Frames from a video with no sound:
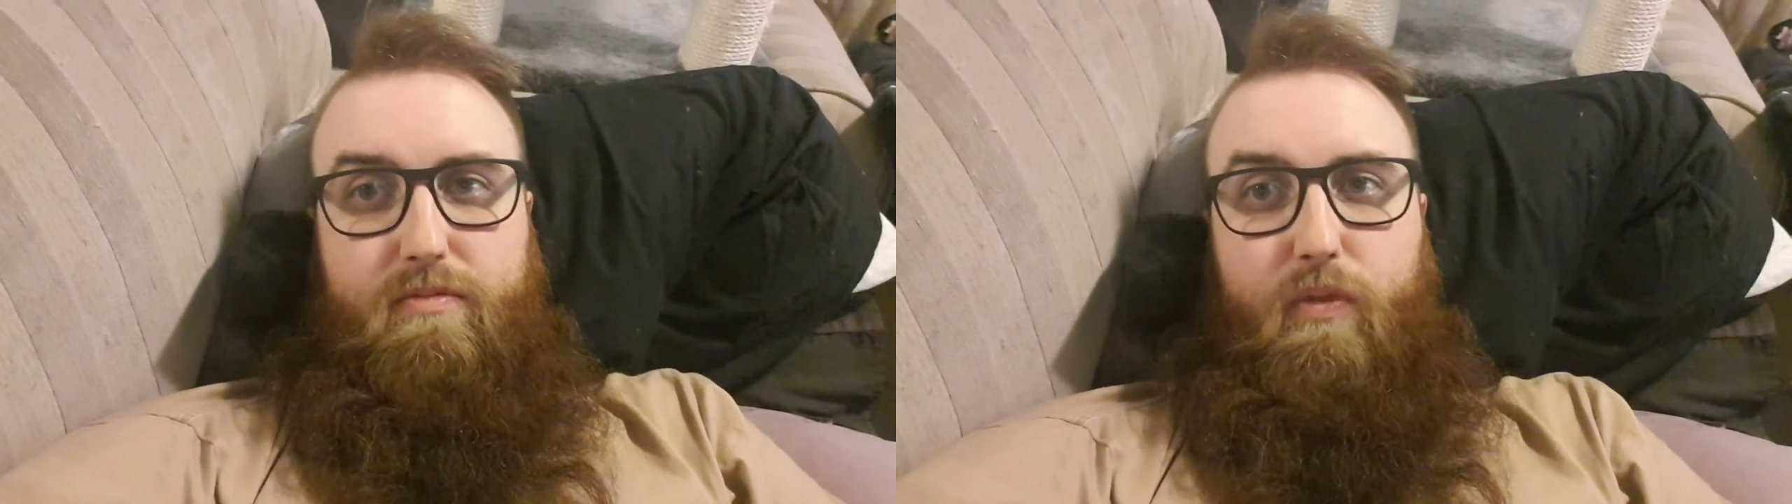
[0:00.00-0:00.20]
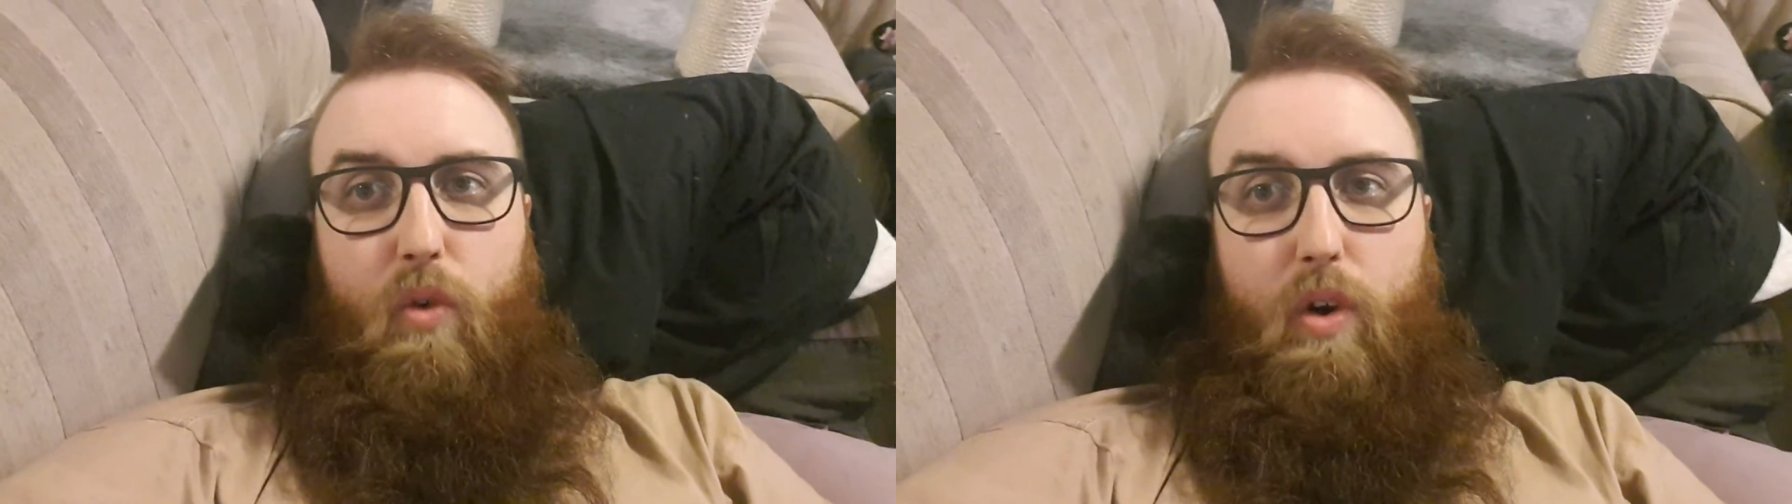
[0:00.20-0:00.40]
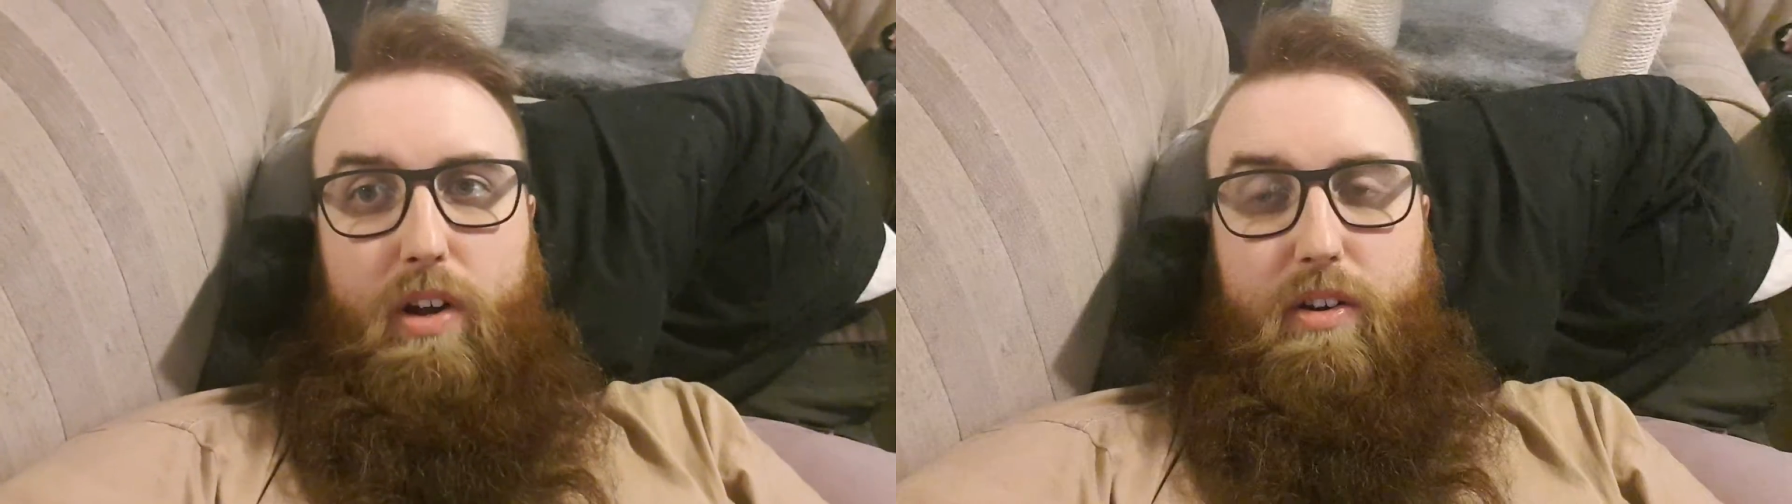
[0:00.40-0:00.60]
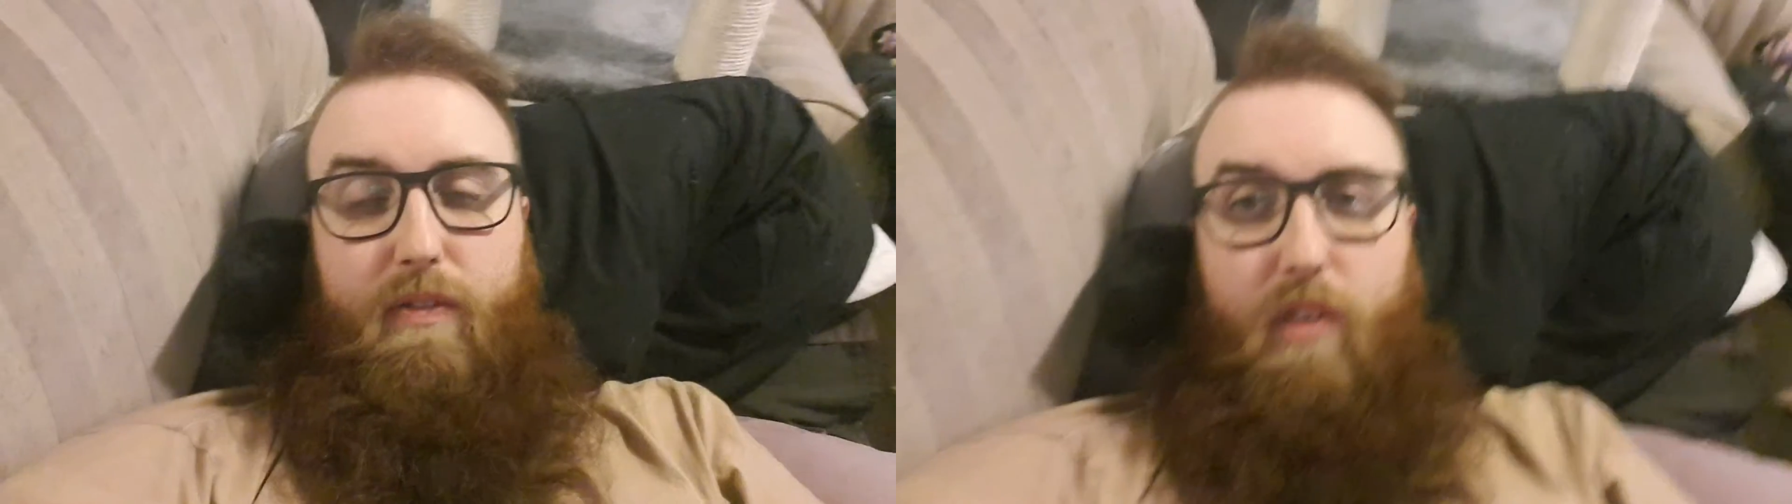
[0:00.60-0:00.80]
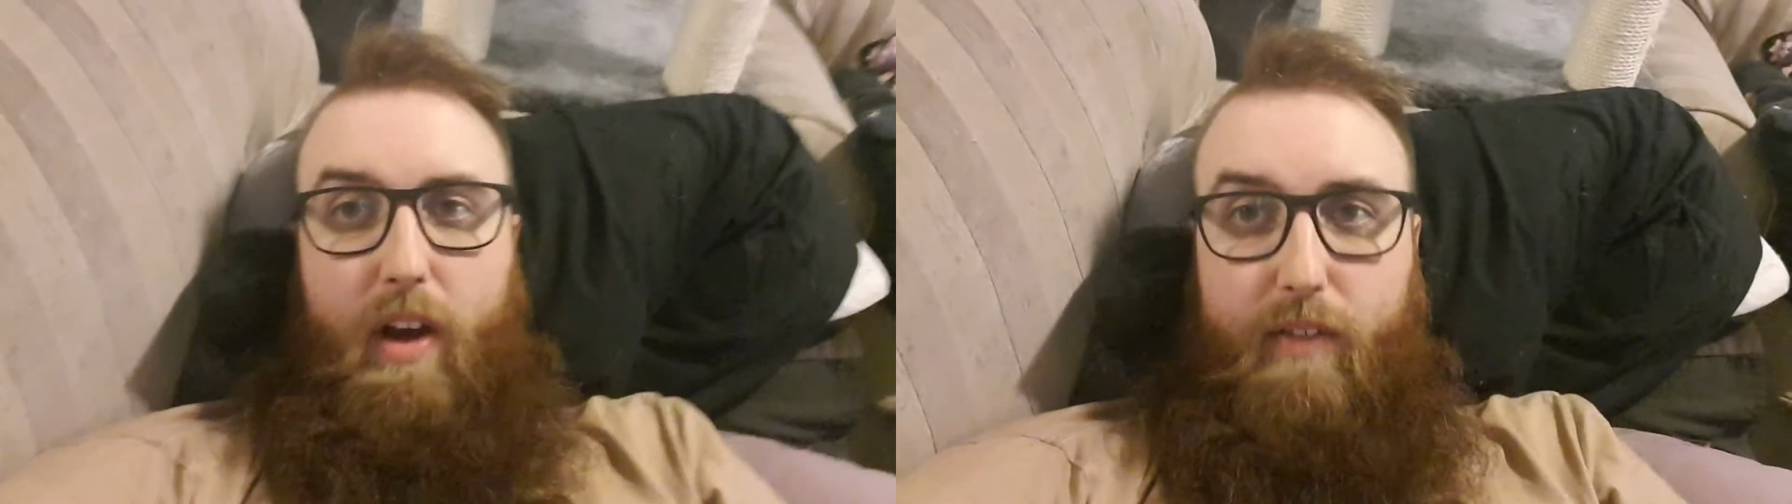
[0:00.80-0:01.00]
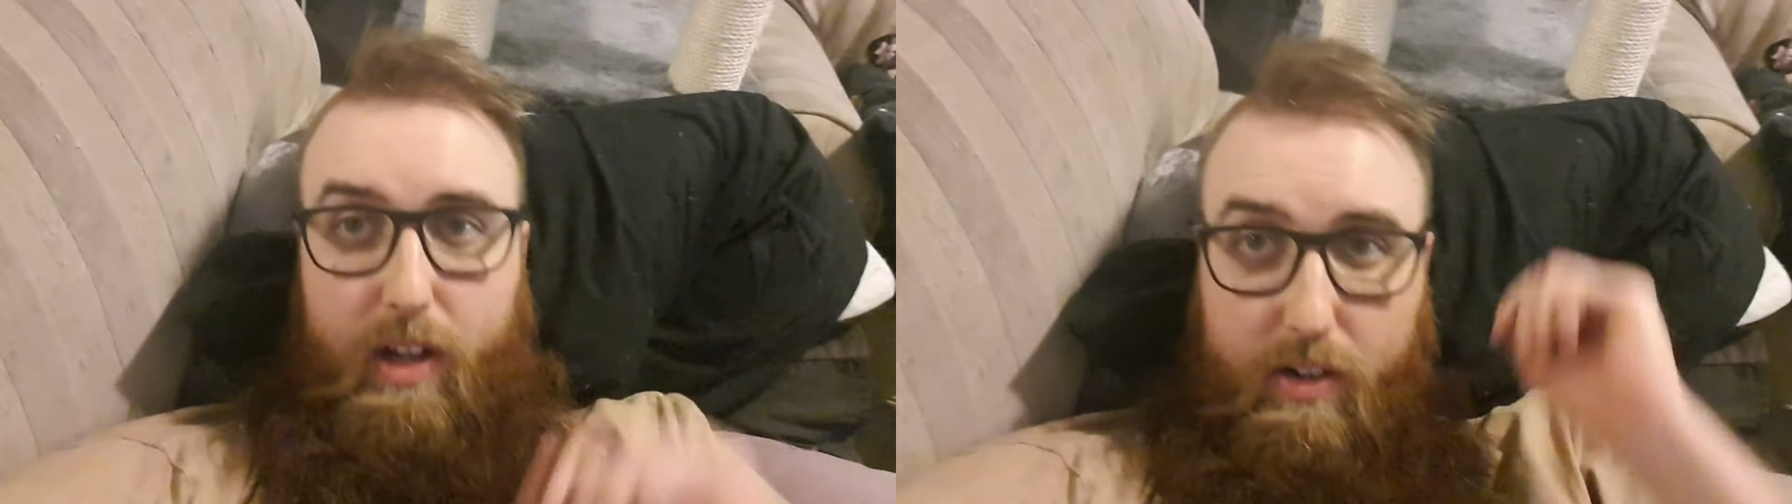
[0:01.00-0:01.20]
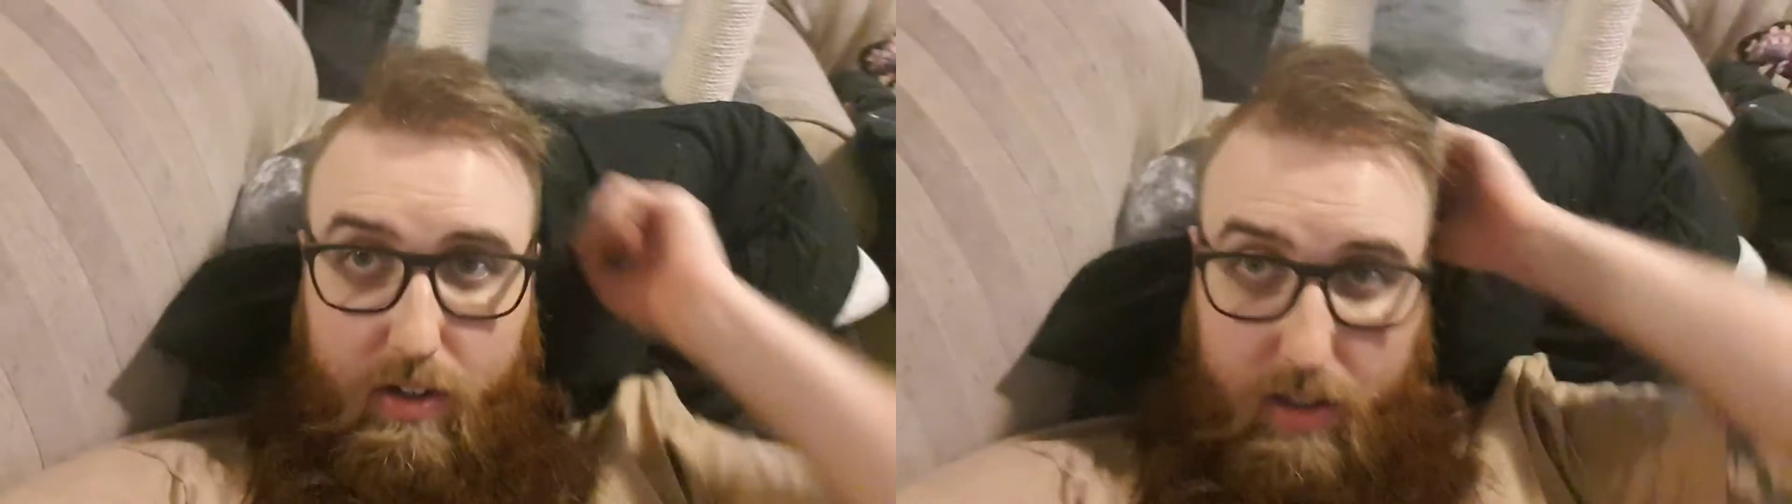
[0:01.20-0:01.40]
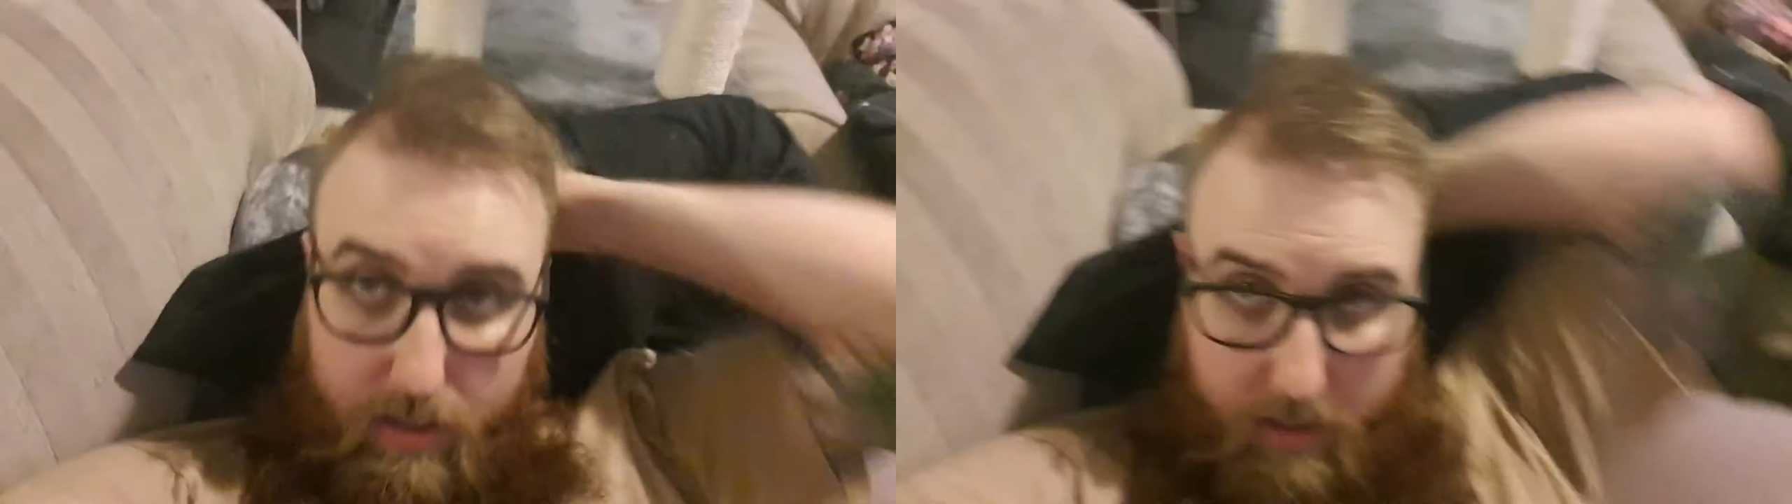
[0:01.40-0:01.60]
400 to
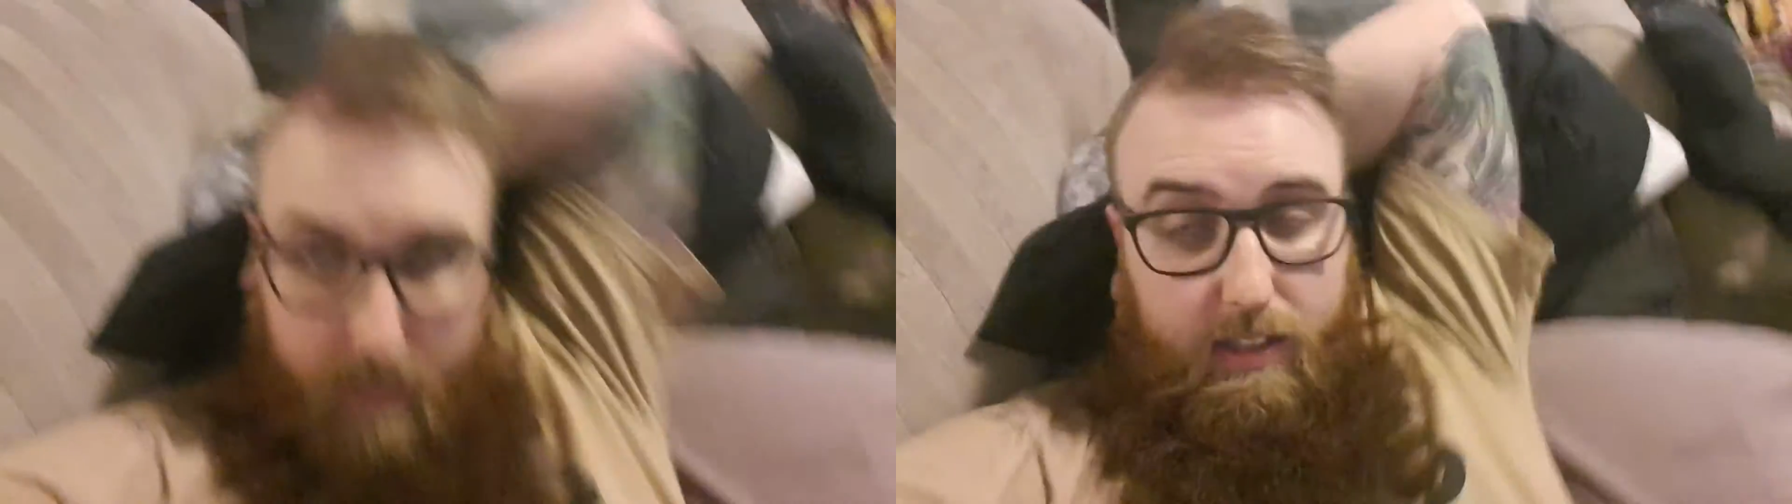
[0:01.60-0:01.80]
500.